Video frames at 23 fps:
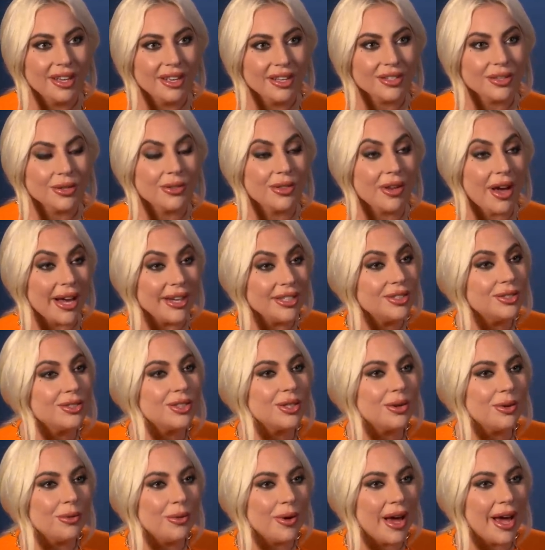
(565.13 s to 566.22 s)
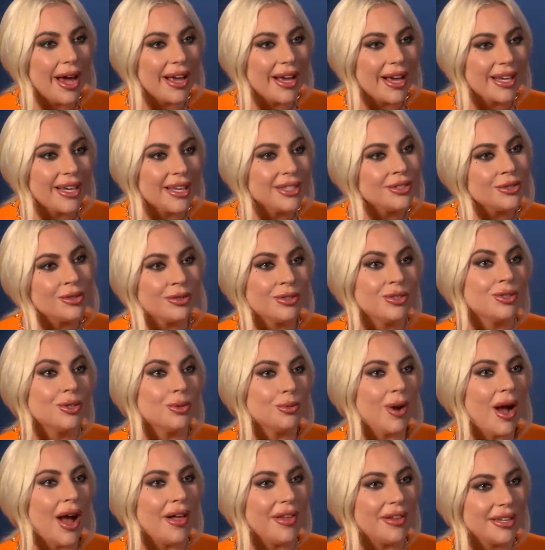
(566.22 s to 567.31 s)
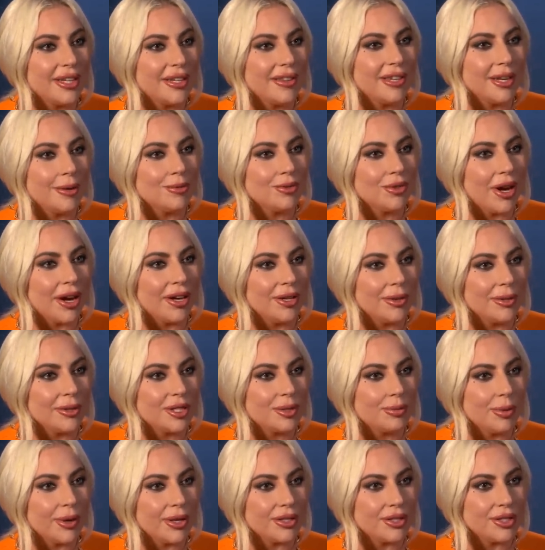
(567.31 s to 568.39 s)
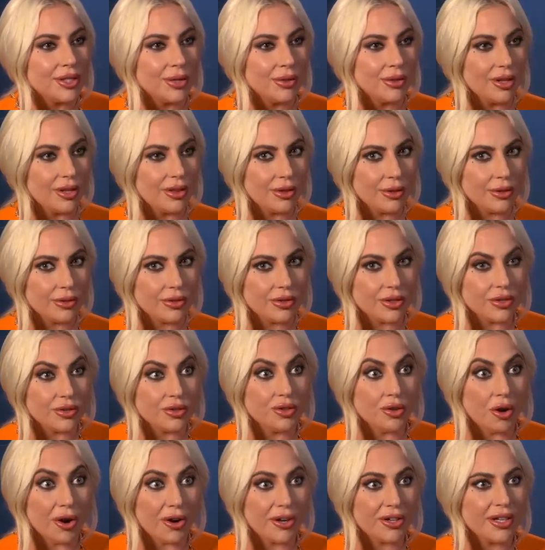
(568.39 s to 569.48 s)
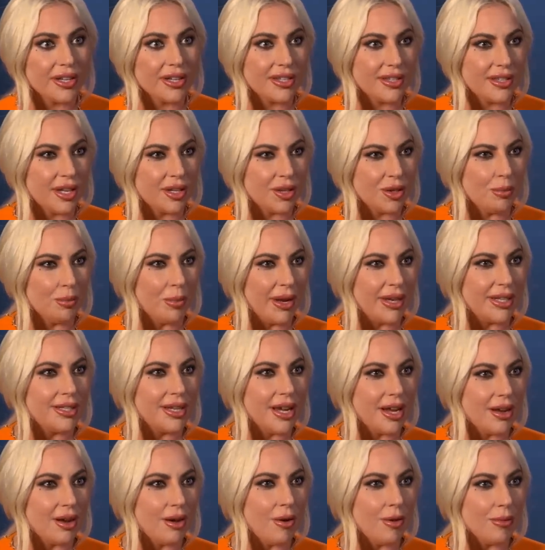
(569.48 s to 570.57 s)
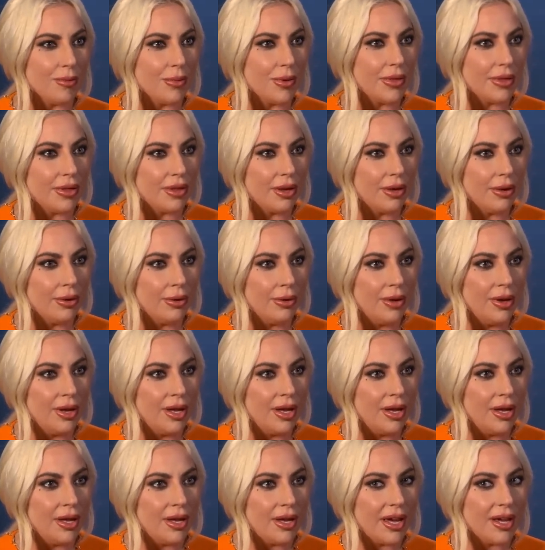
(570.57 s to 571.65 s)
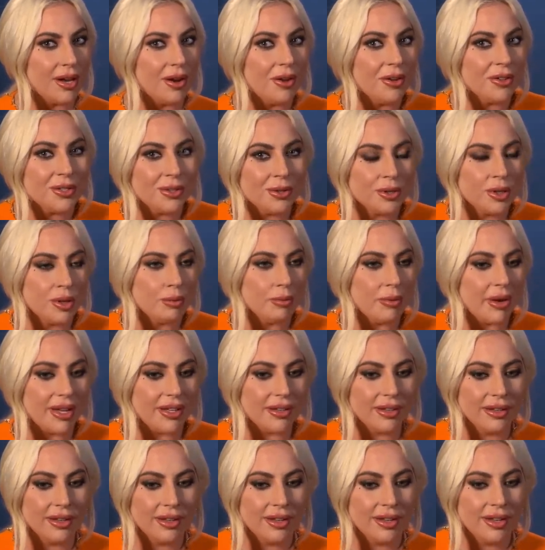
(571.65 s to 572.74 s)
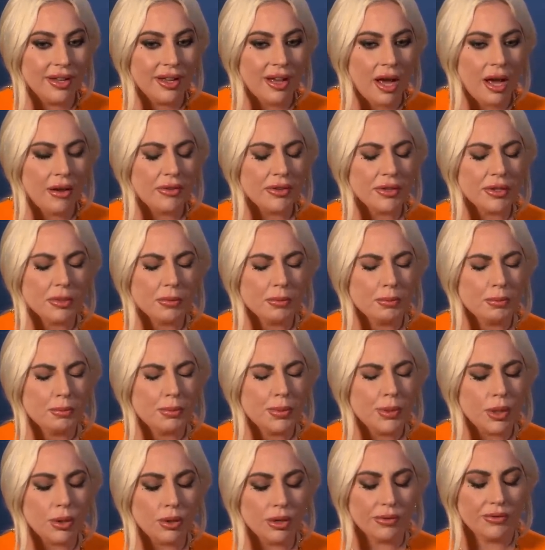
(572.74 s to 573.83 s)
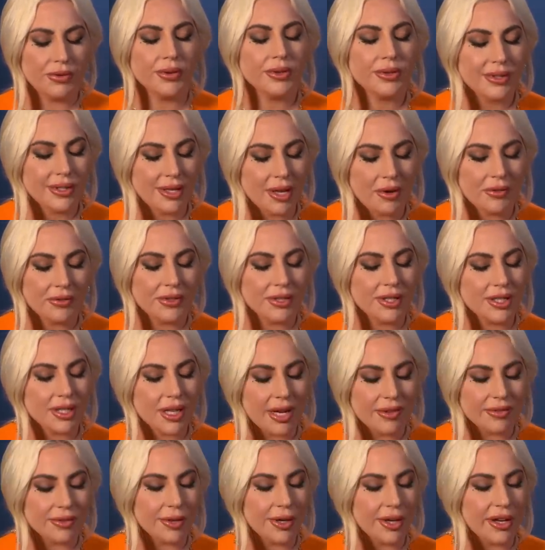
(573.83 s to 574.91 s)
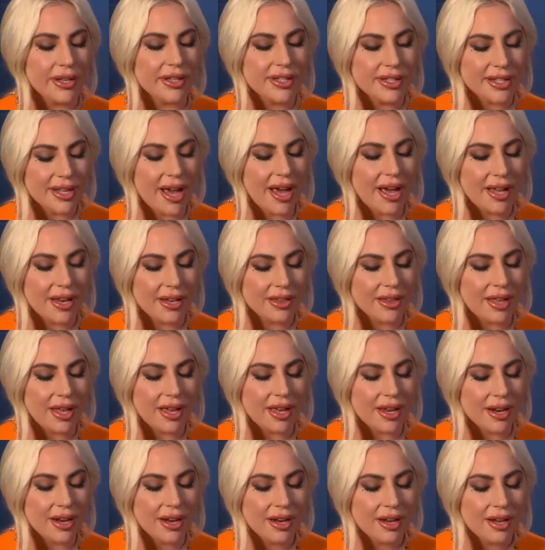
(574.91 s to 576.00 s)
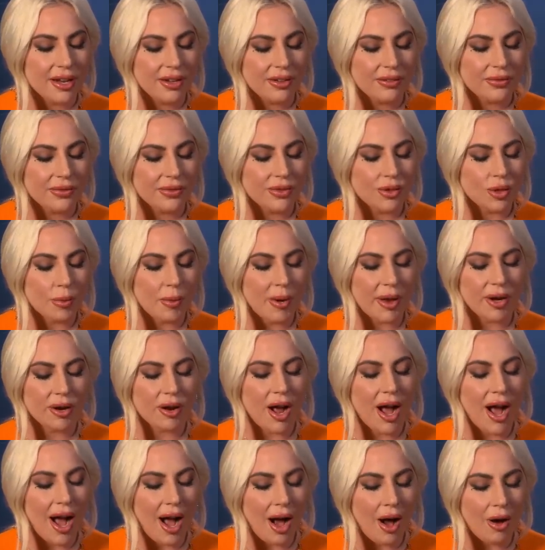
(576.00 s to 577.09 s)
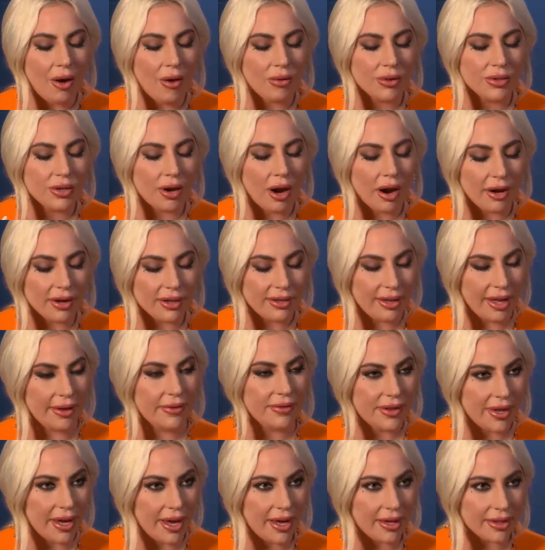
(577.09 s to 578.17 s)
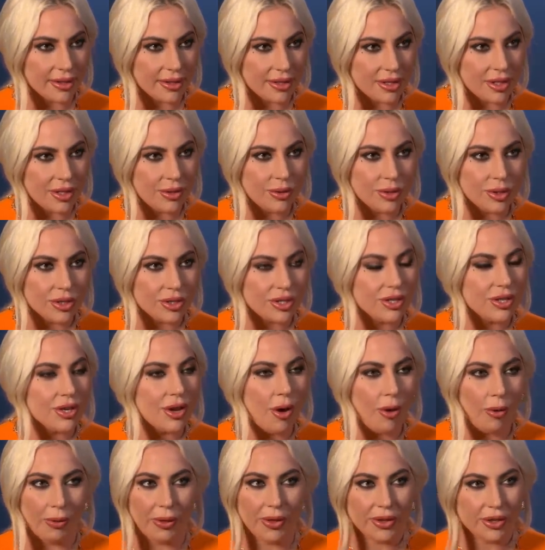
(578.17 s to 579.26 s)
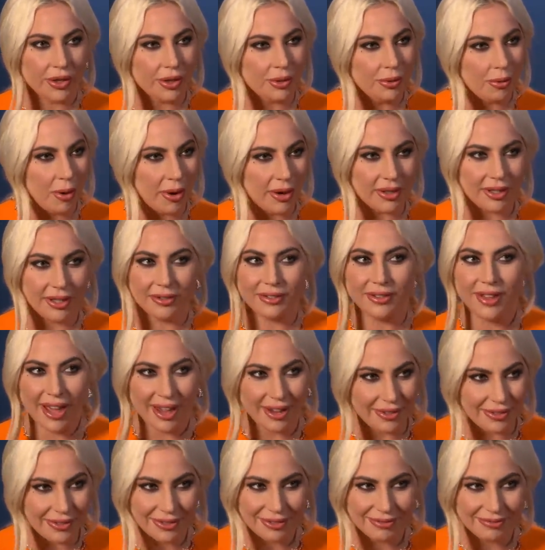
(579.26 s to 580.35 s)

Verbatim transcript: so the, I do, so I guess there's a duality that I'm trying to express to you that there's this darkness that you might take home with you and also, you might have a beautiful self discovery on set that no matter how dark life gets, you just know that you want to live life.